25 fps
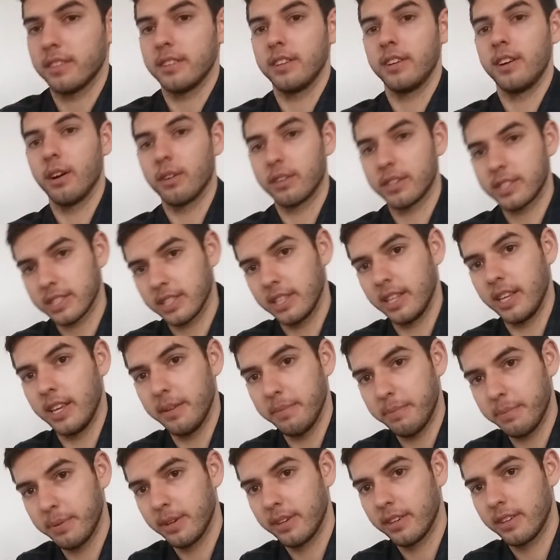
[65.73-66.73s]
You go to
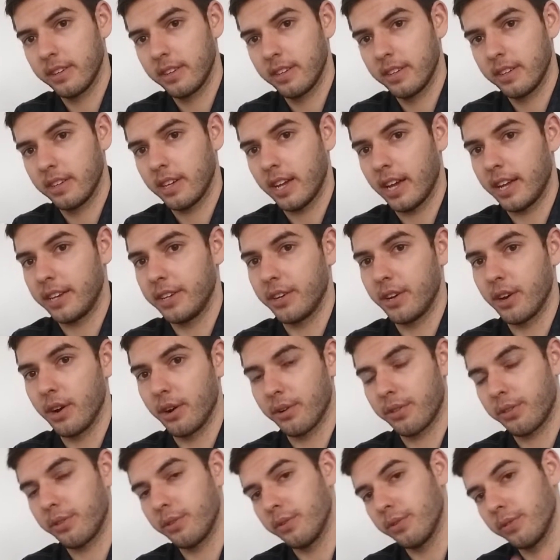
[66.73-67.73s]
sleep, and you
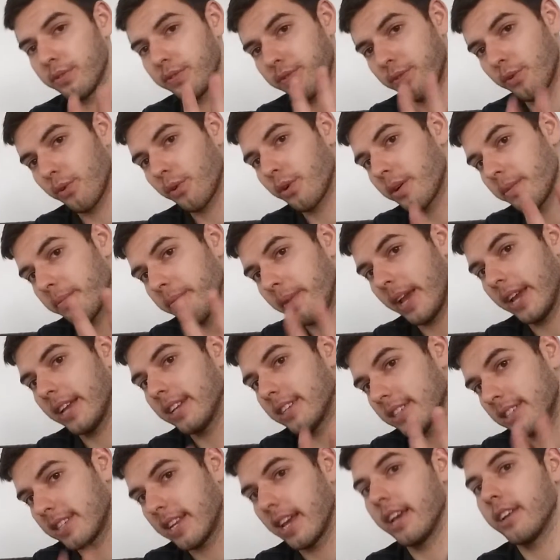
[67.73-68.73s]
go through 4
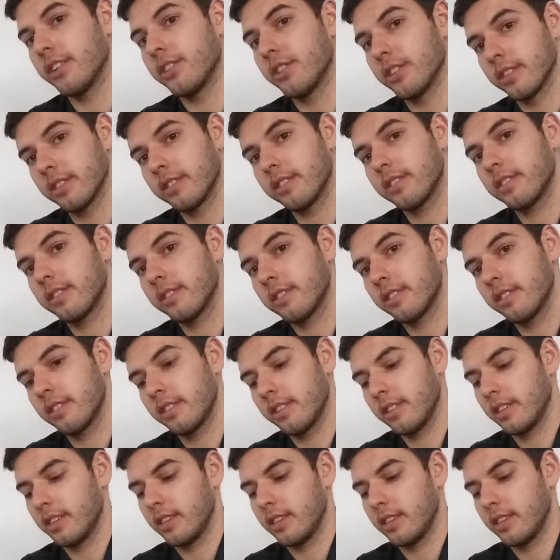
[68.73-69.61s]
main stages.